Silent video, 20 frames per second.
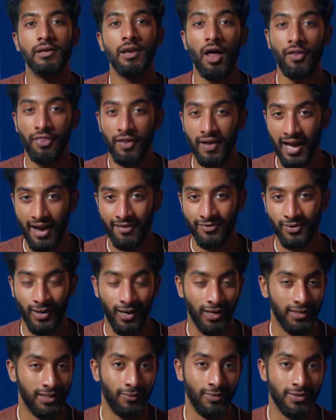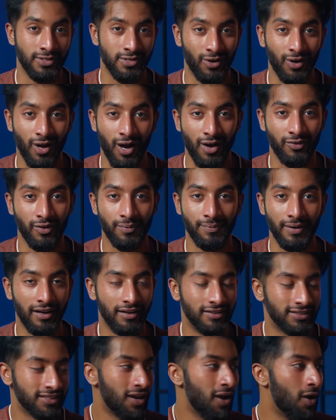nothing after I got that return offer,
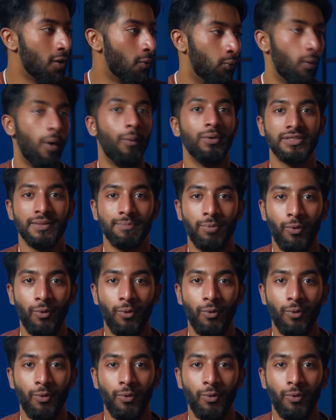because what was the